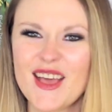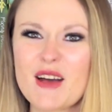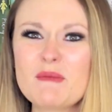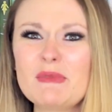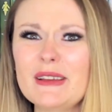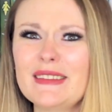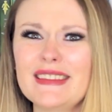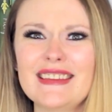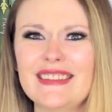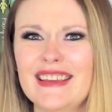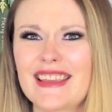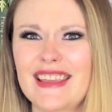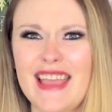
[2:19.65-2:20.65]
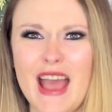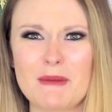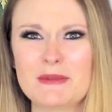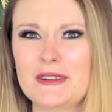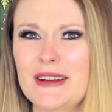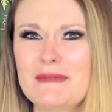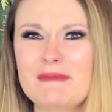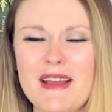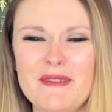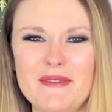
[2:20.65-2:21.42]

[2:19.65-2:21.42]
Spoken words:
completely like capturing my